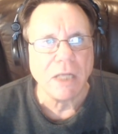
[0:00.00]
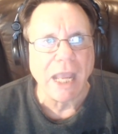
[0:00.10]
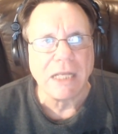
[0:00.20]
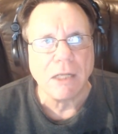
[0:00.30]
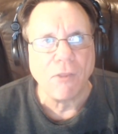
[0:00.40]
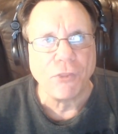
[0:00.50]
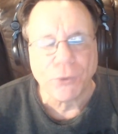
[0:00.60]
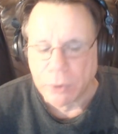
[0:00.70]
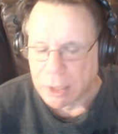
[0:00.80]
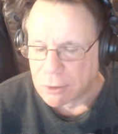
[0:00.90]
in
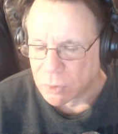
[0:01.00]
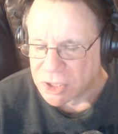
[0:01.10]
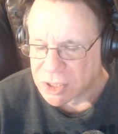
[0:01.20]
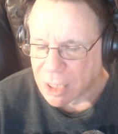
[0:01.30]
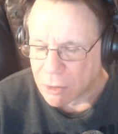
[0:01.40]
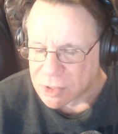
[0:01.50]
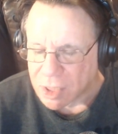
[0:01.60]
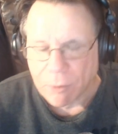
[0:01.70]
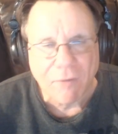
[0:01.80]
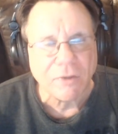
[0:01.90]
33 starts.
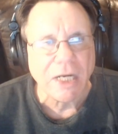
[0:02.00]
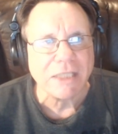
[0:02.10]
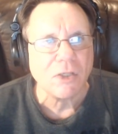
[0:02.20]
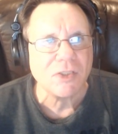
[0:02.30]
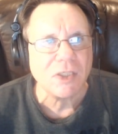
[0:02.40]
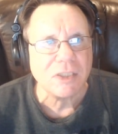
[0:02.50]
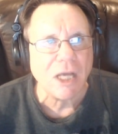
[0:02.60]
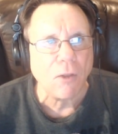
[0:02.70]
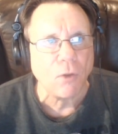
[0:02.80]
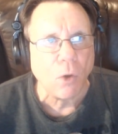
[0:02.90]
However, that doesn't tell
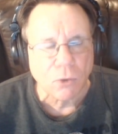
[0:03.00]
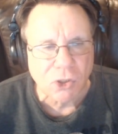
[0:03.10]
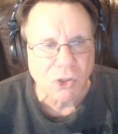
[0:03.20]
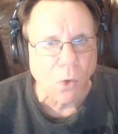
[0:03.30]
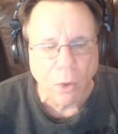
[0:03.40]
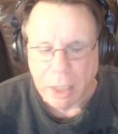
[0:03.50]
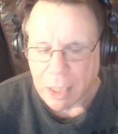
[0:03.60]
the whole story,